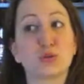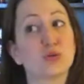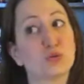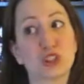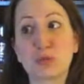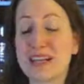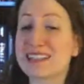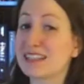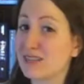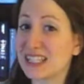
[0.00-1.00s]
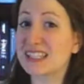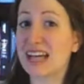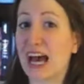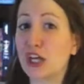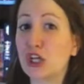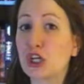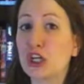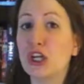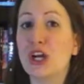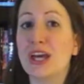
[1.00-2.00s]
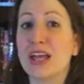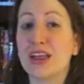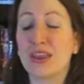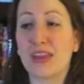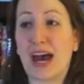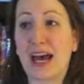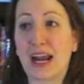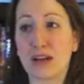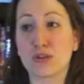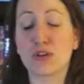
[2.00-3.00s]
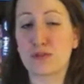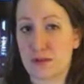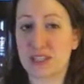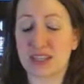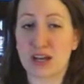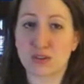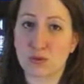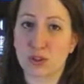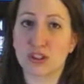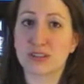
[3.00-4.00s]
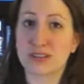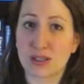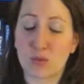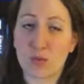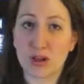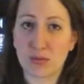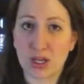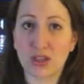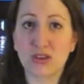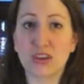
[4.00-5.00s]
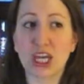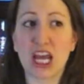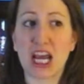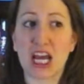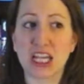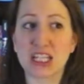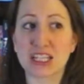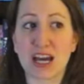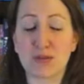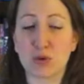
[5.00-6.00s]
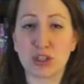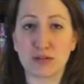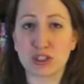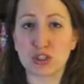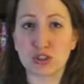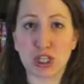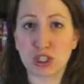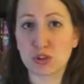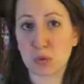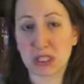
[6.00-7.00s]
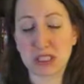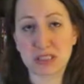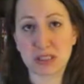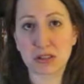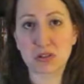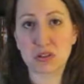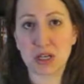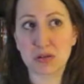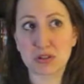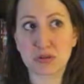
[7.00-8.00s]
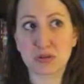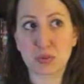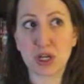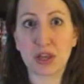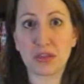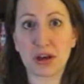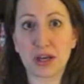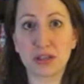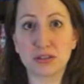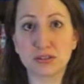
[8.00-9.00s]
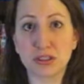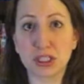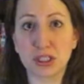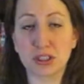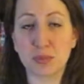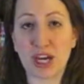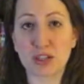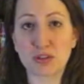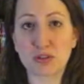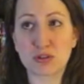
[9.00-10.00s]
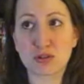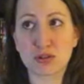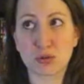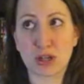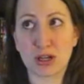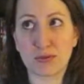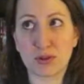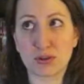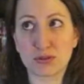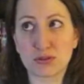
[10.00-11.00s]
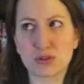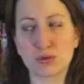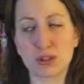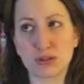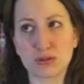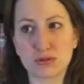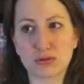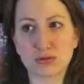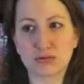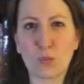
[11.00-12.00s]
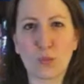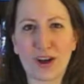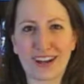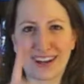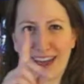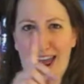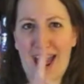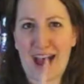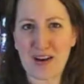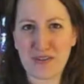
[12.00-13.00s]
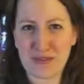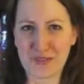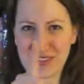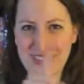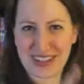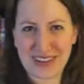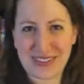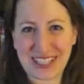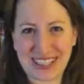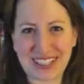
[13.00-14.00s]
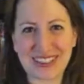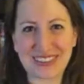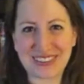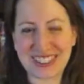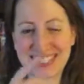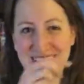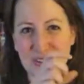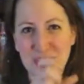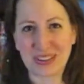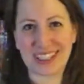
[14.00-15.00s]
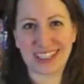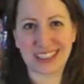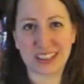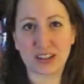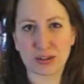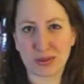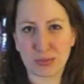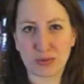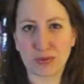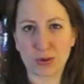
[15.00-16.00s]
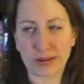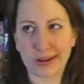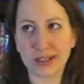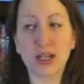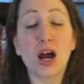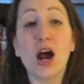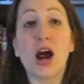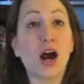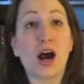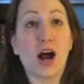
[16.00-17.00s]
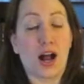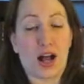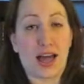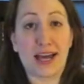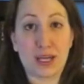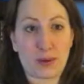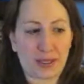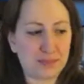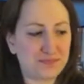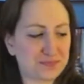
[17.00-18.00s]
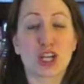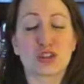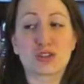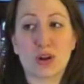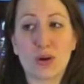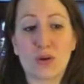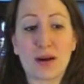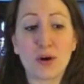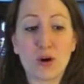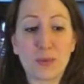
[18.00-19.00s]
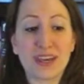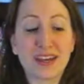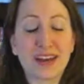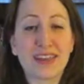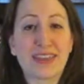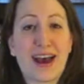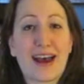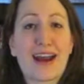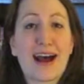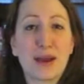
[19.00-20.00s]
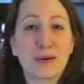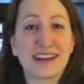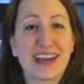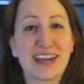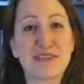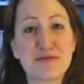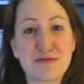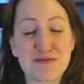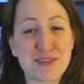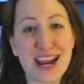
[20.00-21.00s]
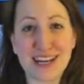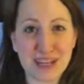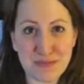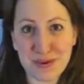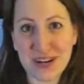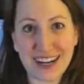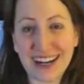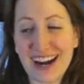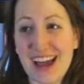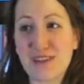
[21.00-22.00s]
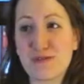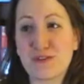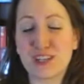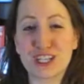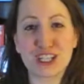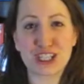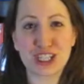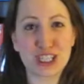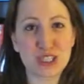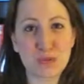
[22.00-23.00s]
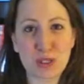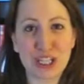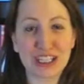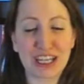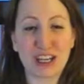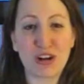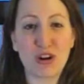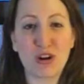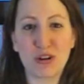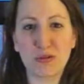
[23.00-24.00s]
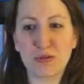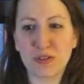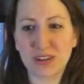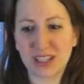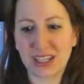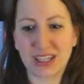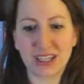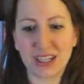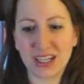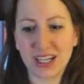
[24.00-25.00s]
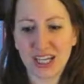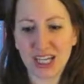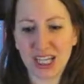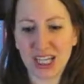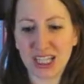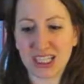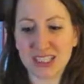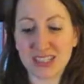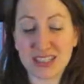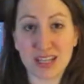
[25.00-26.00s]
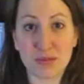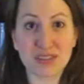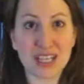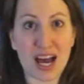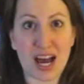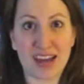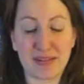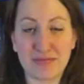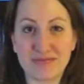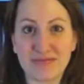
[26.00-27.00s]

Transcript: which makes it even sadder that I wrote 50,000 words in 1 month, and I've only written like 26,000 beyond that in the past 2.5 years, 2 years, 1.5. There we go, because I wrote like a little bit before that. Anyway, so I'm hoping that I will get writing more and finish this book, and hopefully in some time